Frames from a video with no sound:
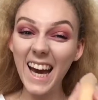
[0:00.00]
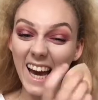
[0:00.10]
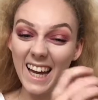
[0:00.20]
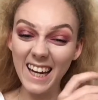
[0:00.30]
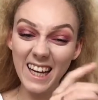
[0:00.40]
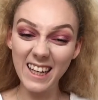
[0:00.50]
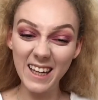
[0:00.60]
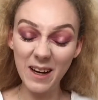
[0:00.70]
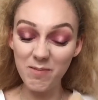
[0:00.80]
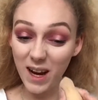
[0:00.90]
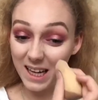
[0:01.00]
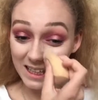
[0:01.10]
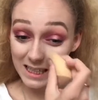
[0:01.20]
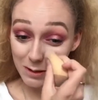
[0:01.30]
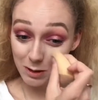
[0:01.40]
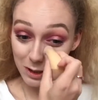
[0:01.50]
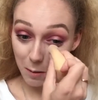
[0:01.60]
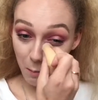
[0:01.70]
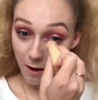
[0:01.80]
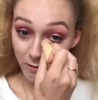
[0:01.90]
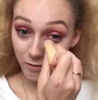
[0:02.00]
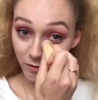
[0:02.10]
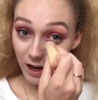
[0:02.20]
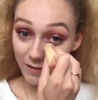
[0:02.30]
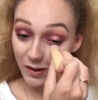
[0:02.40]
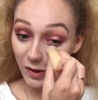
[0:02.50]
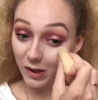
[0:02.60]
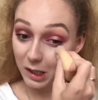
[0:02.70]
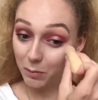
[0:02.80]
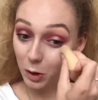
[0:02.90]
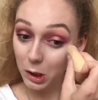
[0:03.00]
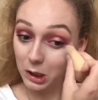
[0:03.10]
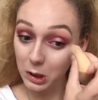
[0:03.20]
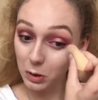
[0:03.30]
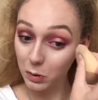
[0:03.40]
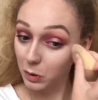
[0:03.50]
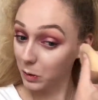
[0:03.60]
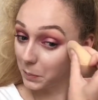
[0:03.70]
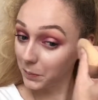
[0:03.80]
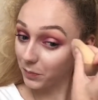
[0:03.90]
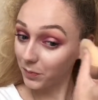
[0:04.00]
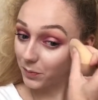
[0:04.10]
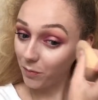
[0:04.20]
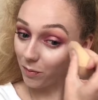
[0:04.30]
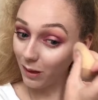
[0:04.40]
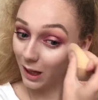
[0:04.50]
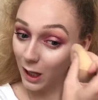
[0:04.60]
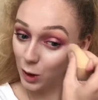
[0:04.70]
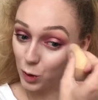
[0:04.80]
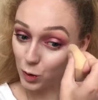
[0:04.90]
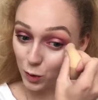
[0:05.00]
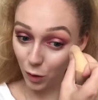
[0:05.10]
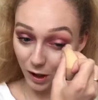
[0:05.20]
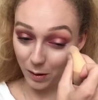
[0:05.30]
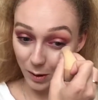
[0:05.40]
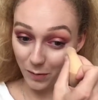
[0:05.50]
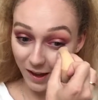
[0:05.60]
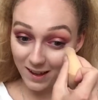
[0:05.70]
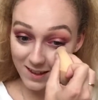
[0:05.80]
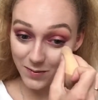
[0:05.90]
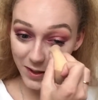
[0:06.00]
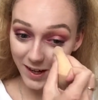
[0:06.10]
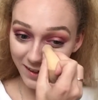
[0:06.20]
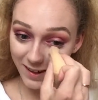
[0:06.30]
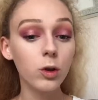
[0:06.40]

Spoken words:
And then my niece was up at 5 o'clock in the morning, so sorry about that tomorrow.